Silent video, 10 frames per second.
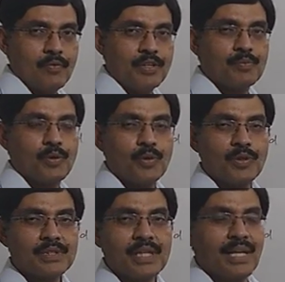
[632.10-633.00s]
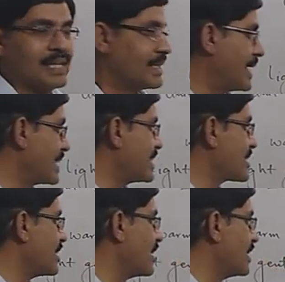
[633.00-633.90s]
wind blows, that
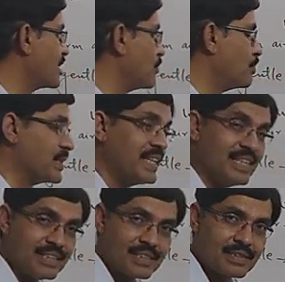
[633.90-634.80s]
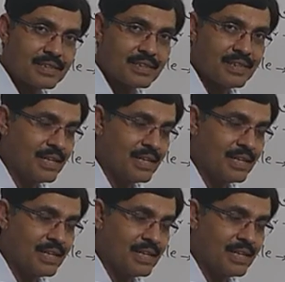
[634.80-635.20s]
is called breeze,